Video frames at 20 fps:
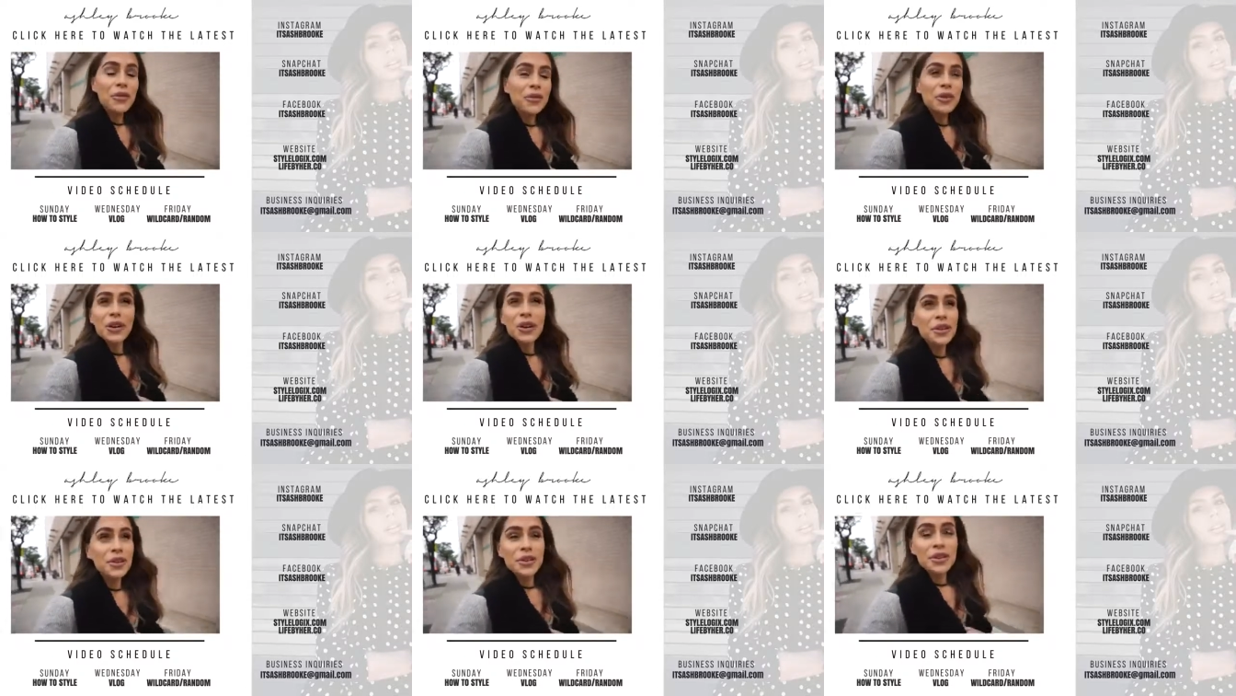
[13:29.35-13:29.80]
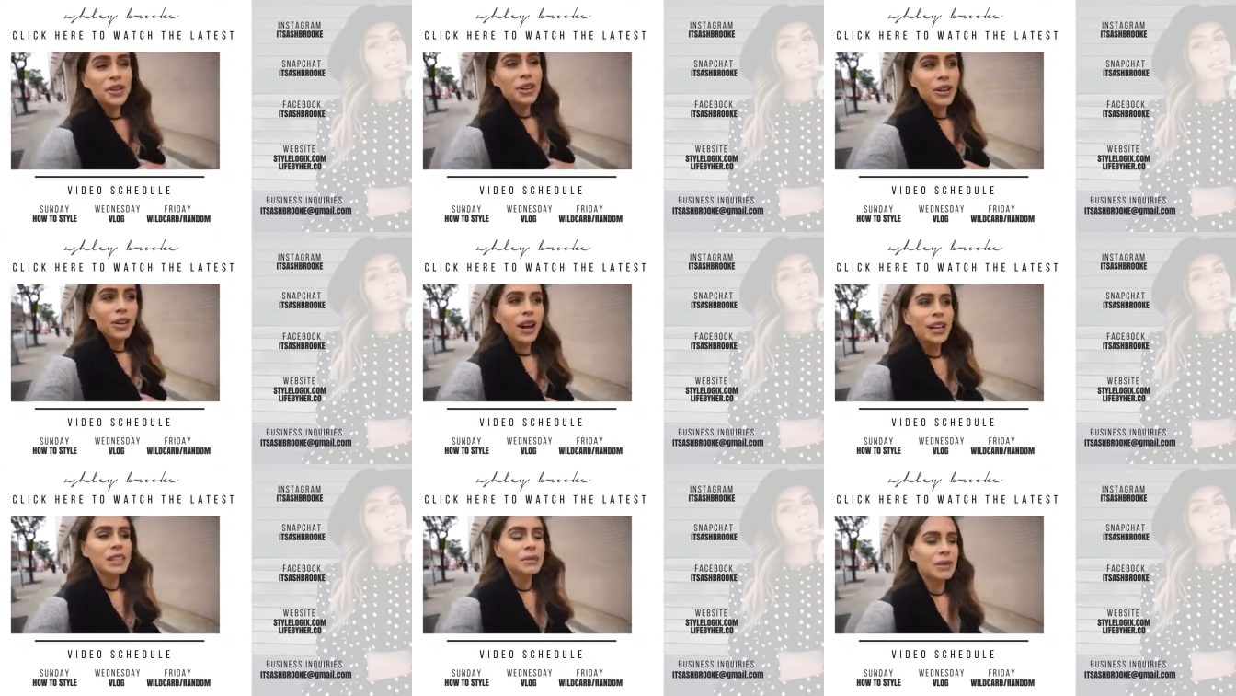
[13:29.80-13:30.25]
Woohoo,
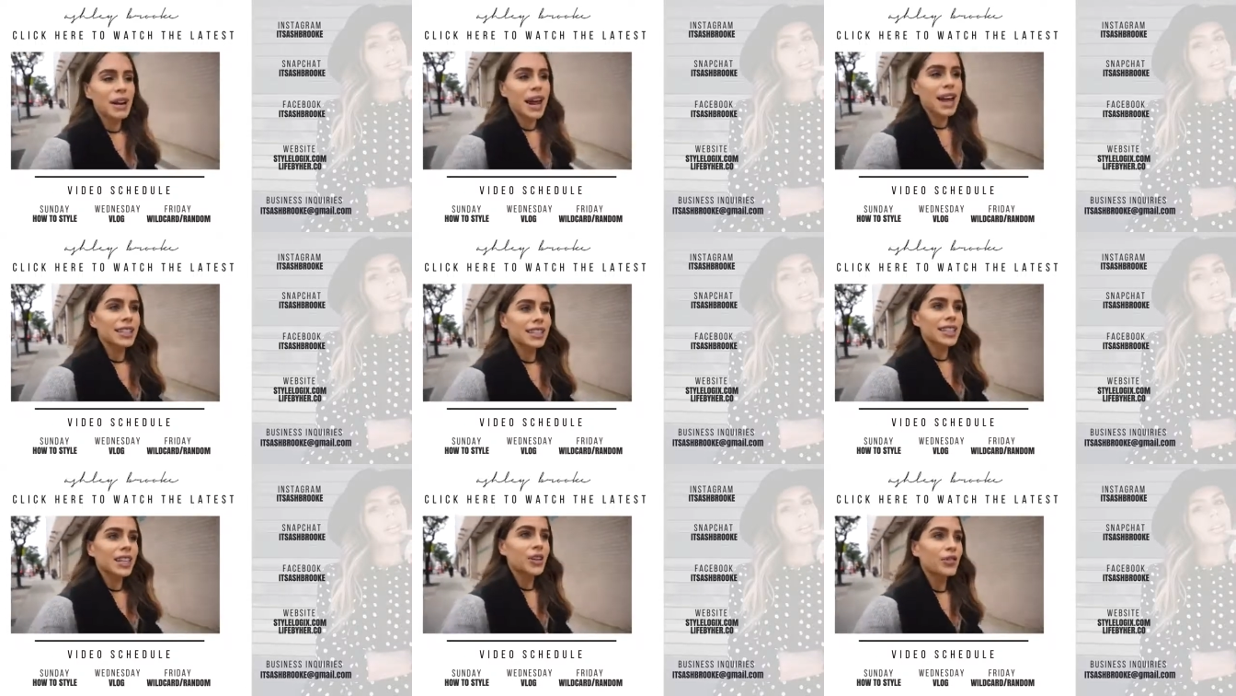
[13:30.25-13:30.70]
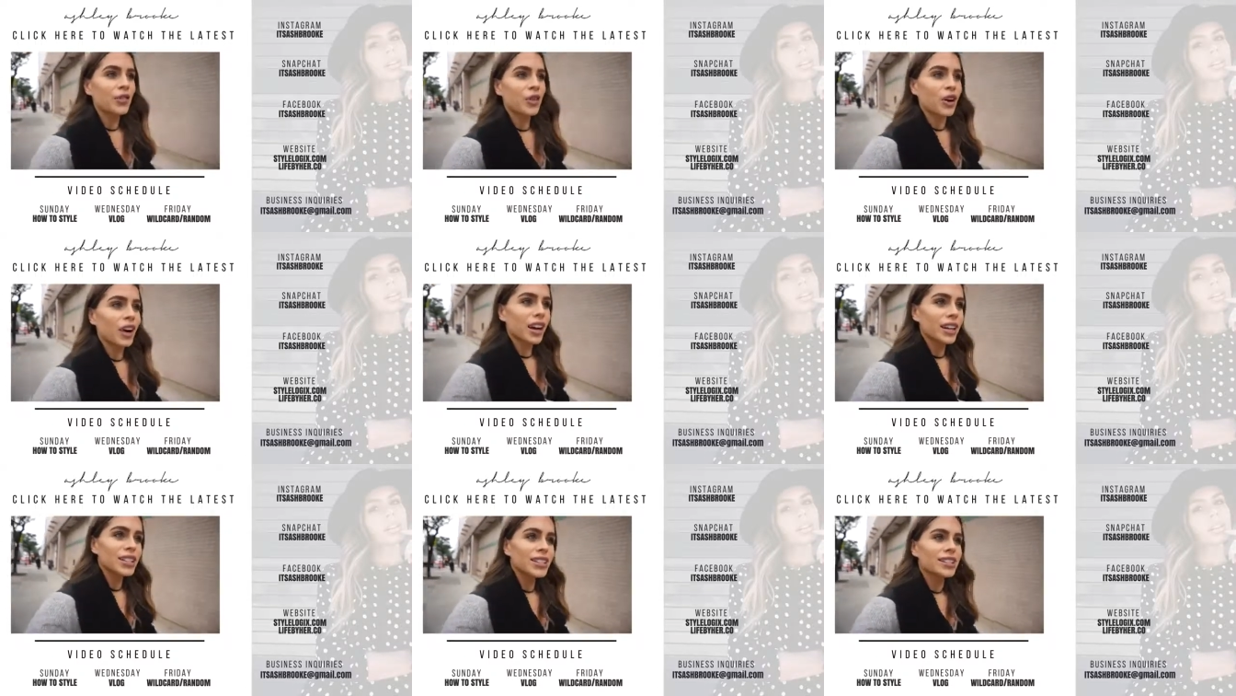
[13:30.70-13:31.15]
you guys have been asking
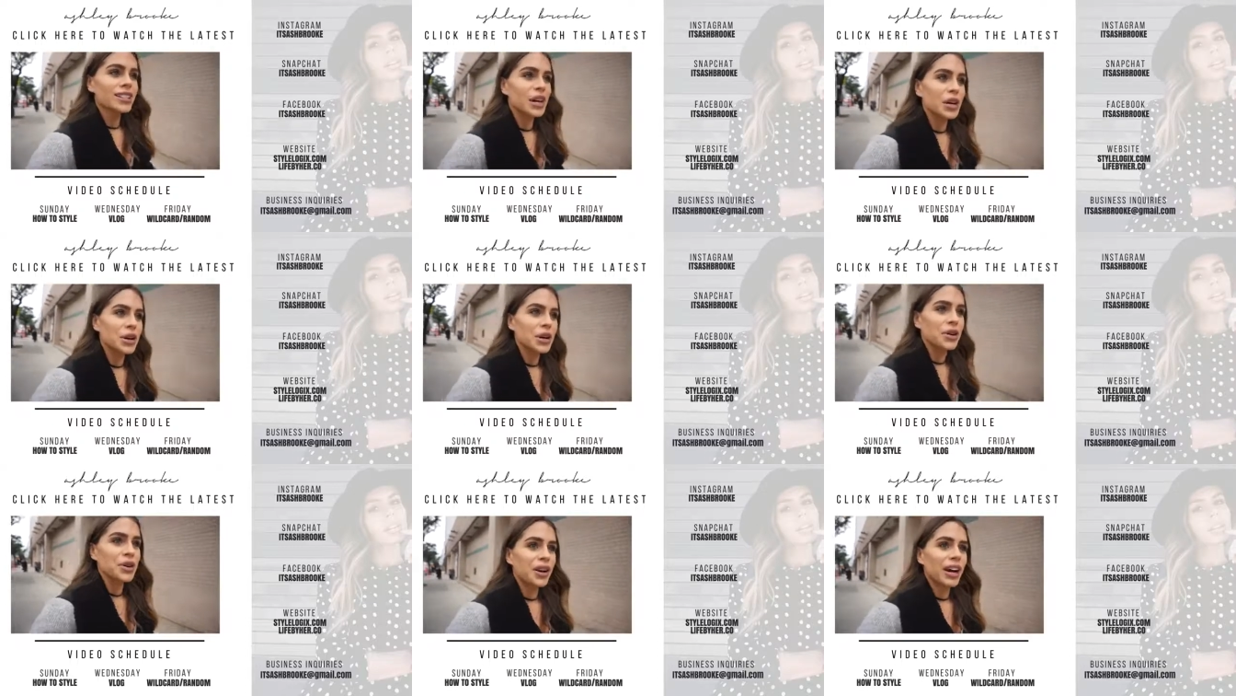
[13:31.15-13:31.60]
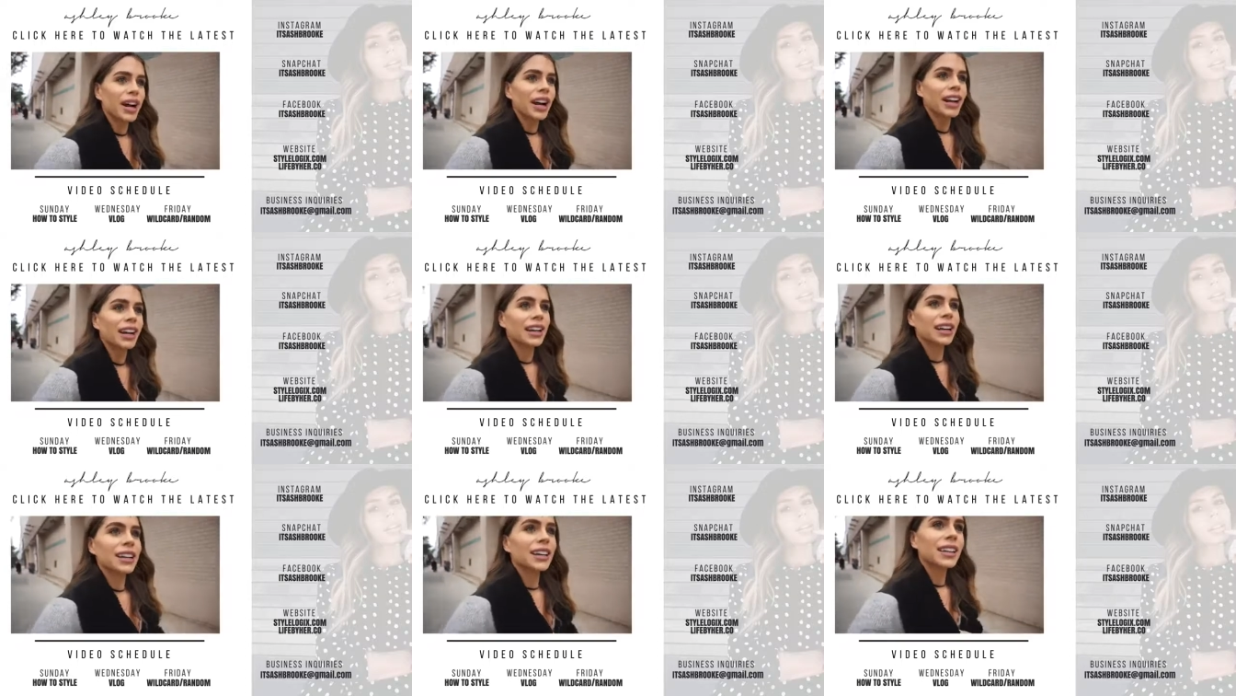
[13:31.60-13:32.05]
for it, so
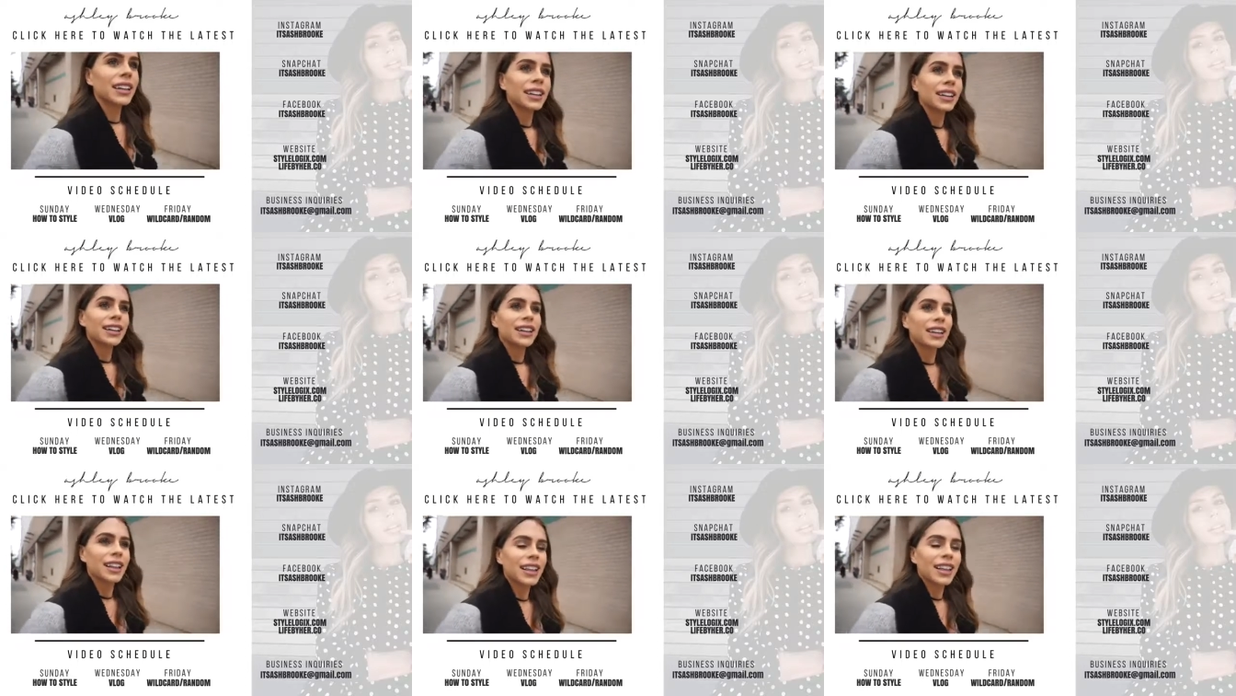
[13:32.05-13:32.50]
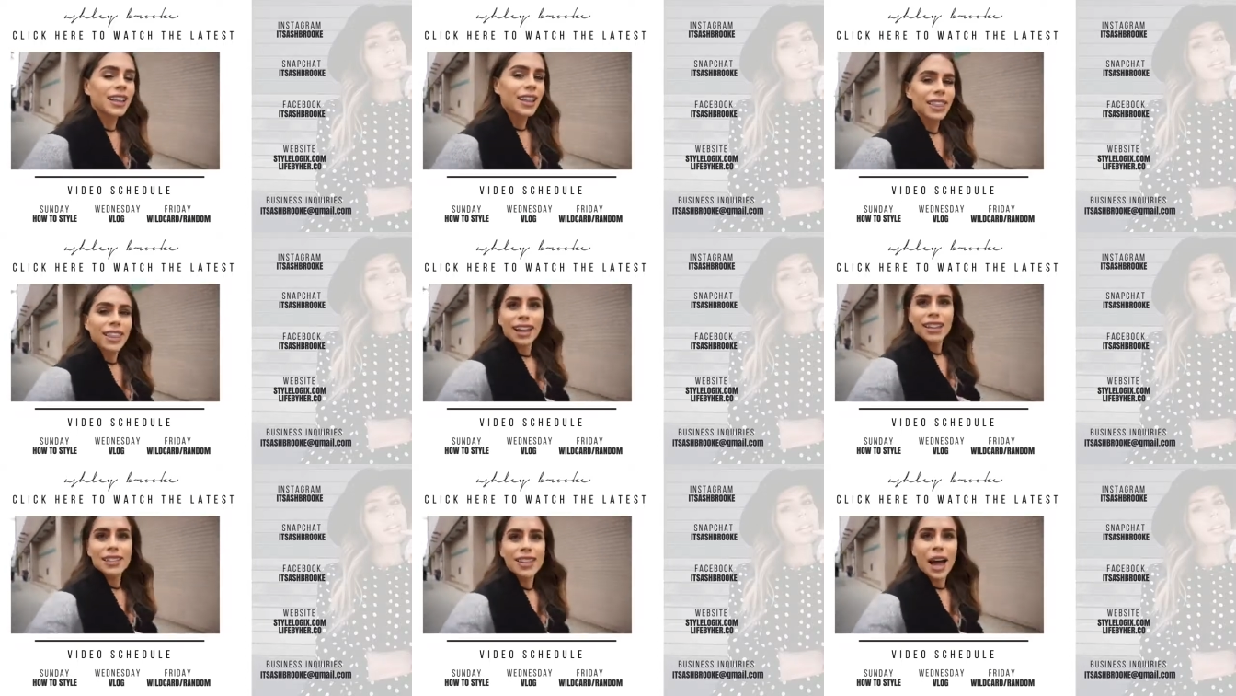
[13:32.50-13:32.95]

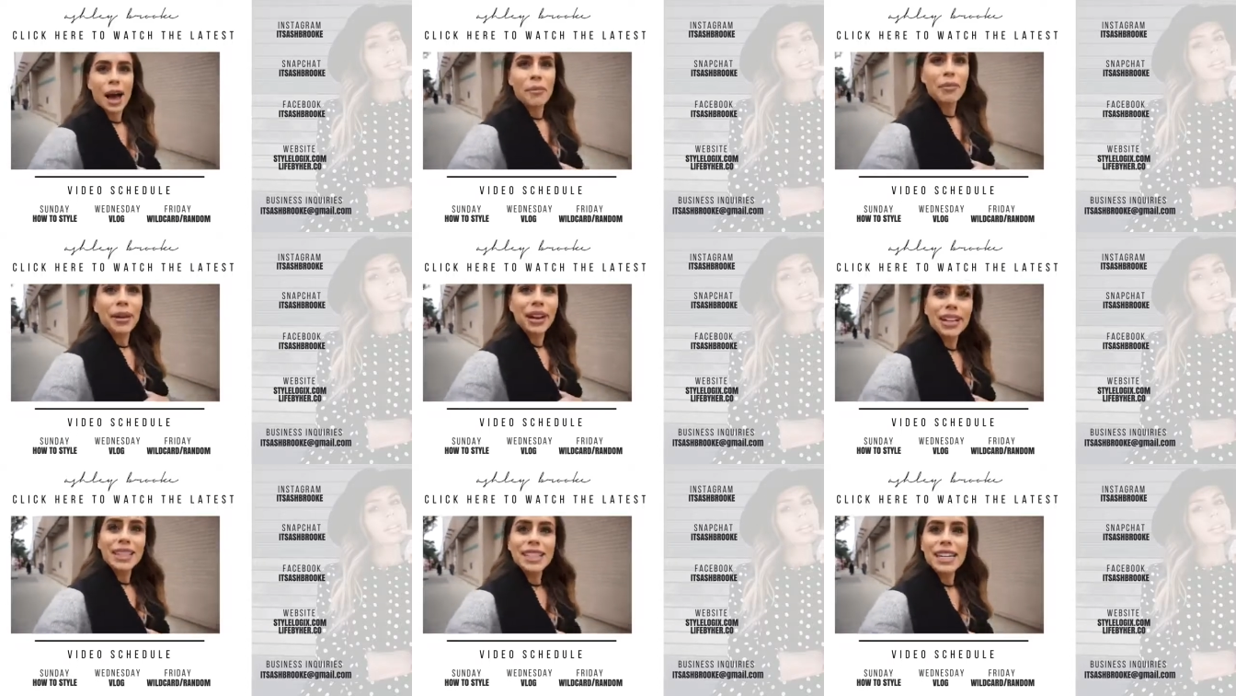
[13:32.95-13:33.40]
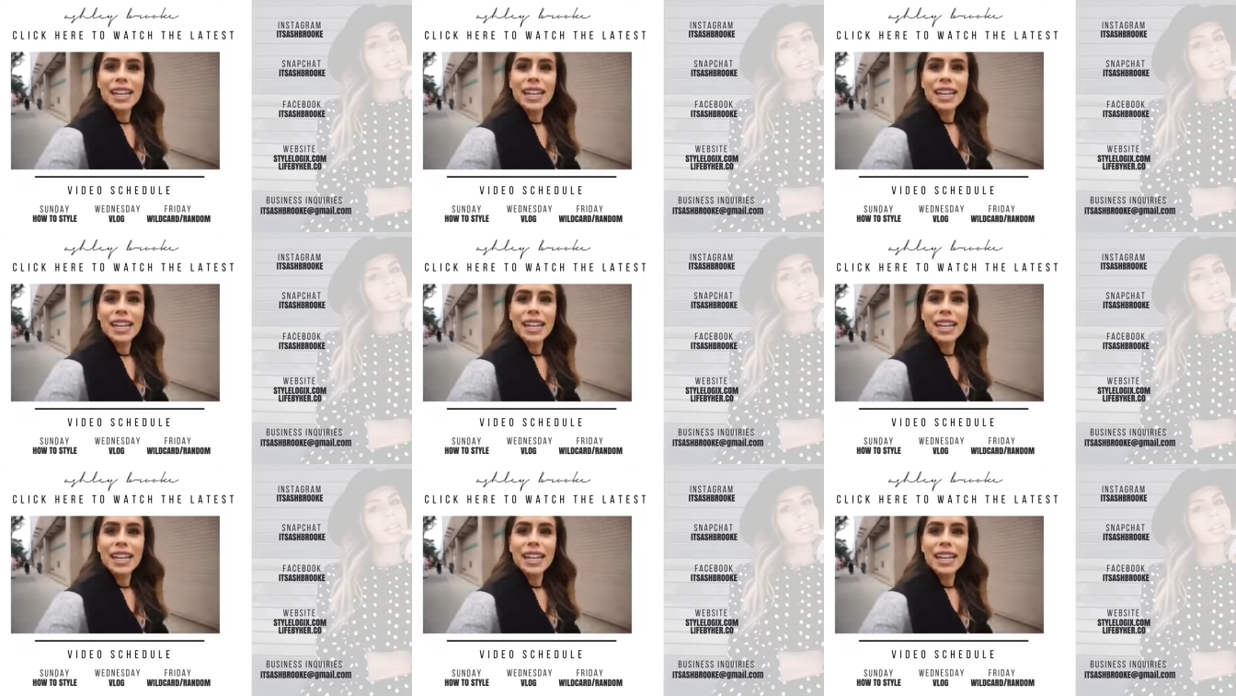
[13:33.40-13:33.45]
that's happening